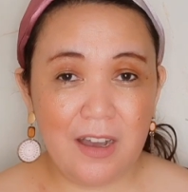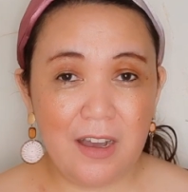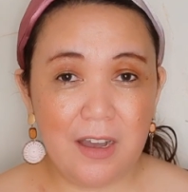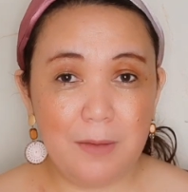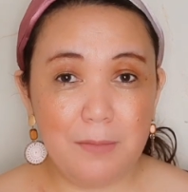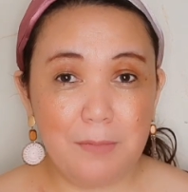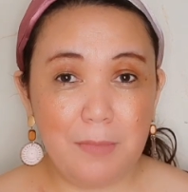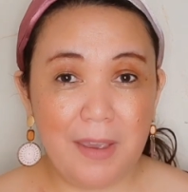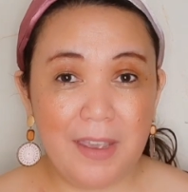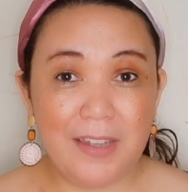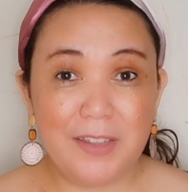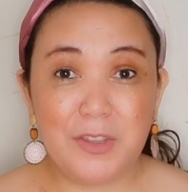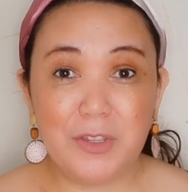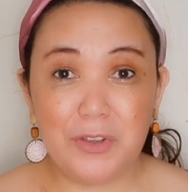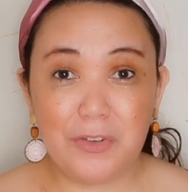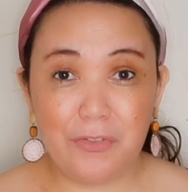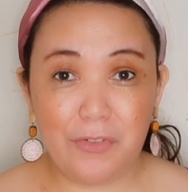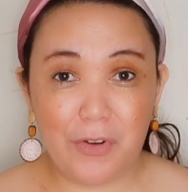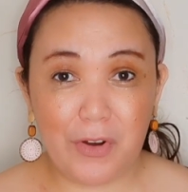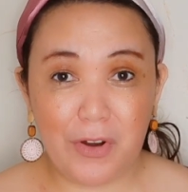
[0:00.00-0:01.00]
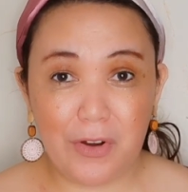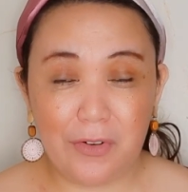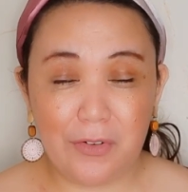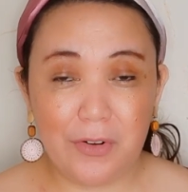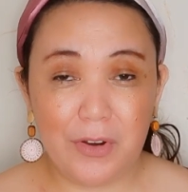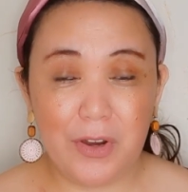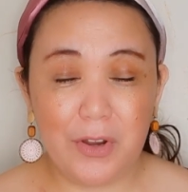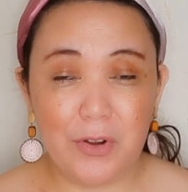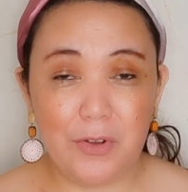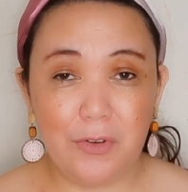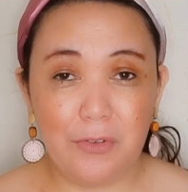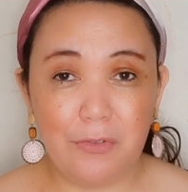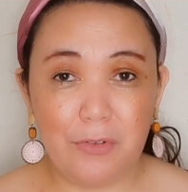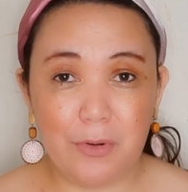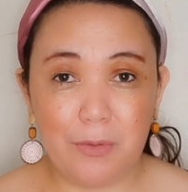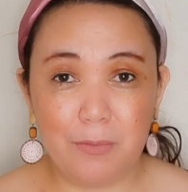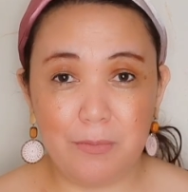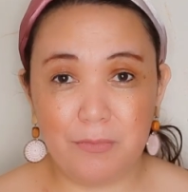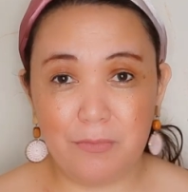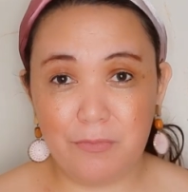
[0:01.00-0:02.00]
may differ,
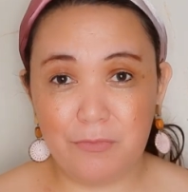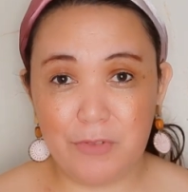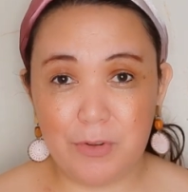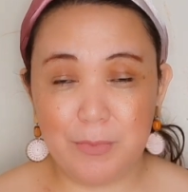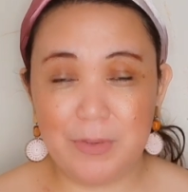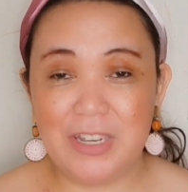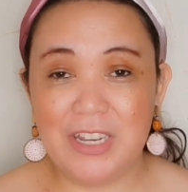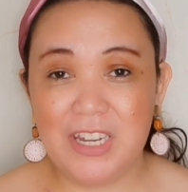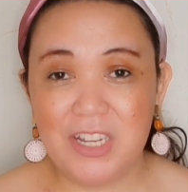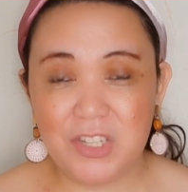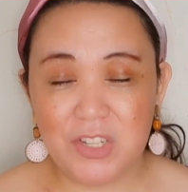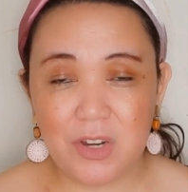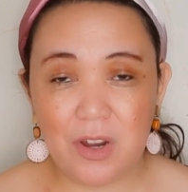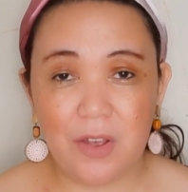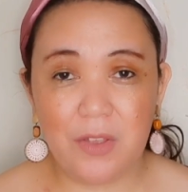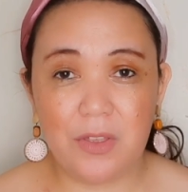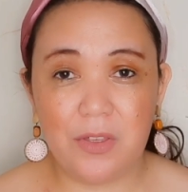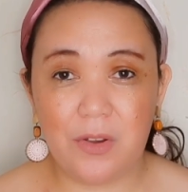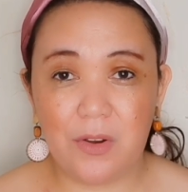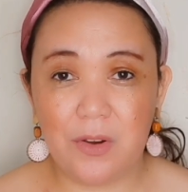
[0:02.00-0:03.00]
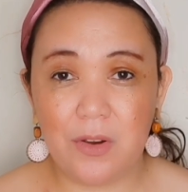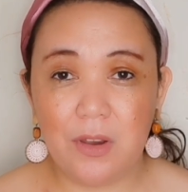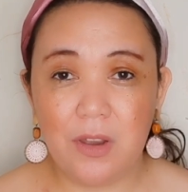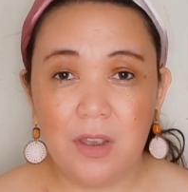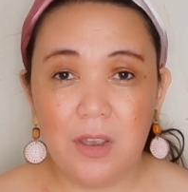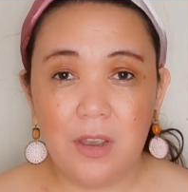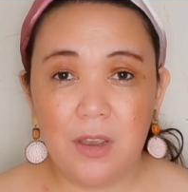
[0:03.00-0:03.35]
from each other.